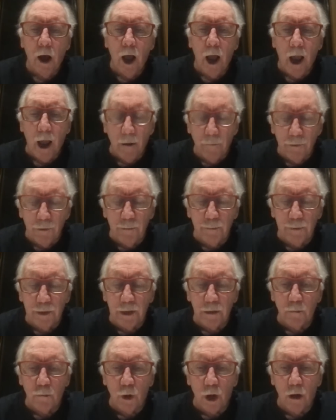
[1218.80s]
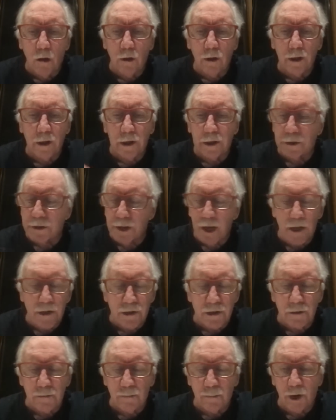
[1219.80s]
have the big roller. It
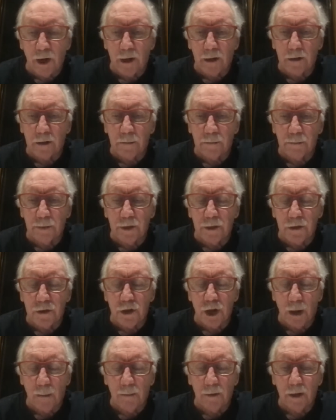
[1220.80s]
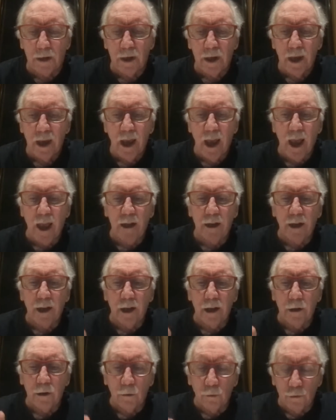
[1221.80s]
doesn't break the pitch up." and
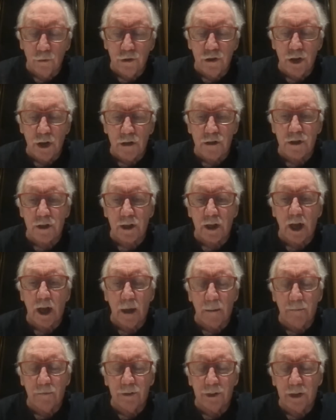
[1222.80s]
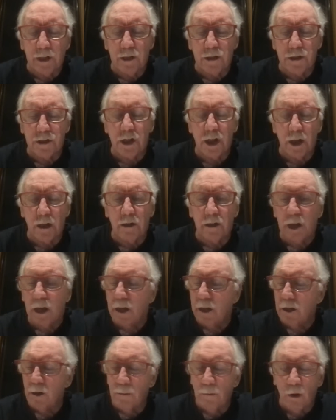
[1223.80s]
it'll just calm things down.
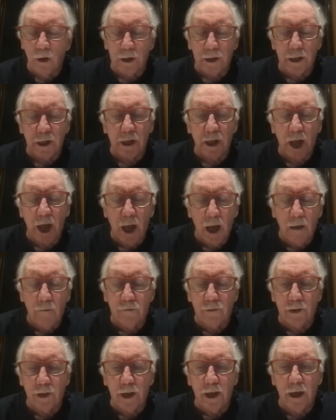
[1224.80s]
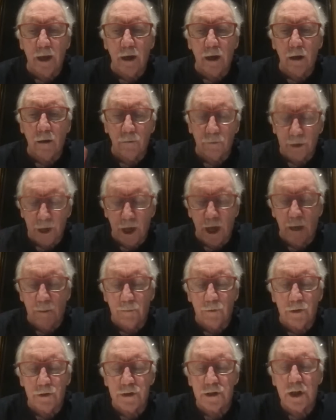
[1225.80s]
You might get a half an hour of
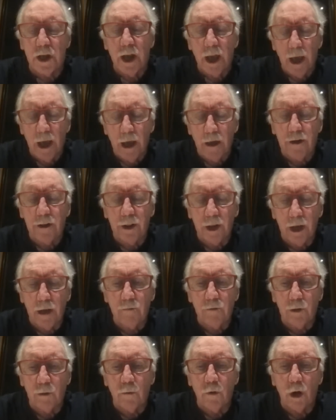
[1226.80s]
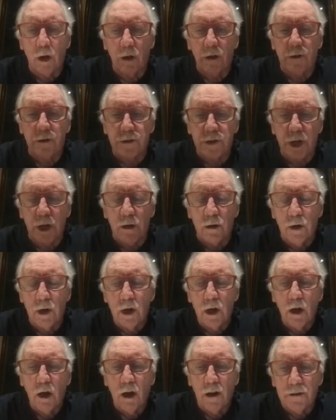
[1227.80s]
calmness out of the heavy roller. So
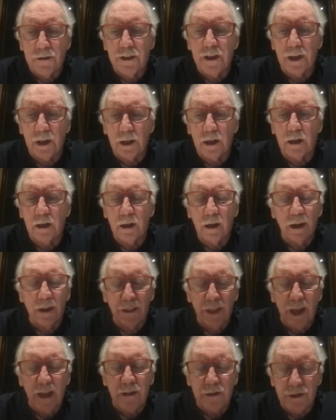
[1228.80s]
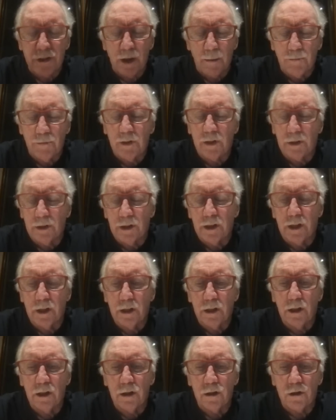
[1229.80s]
I think that's something that
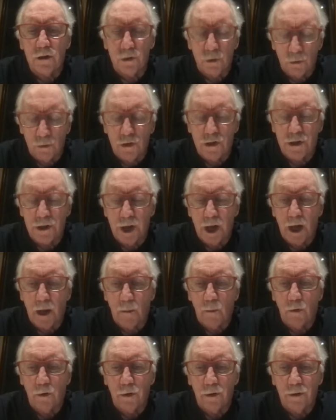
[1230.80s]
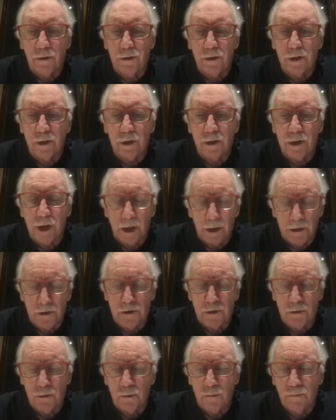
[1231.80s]
India should start with uh, day
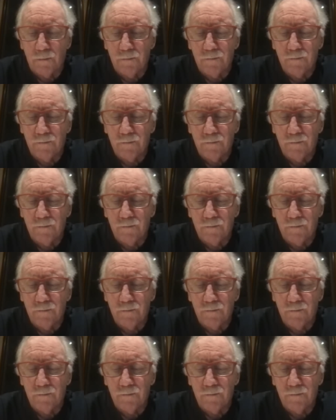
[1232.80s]
two.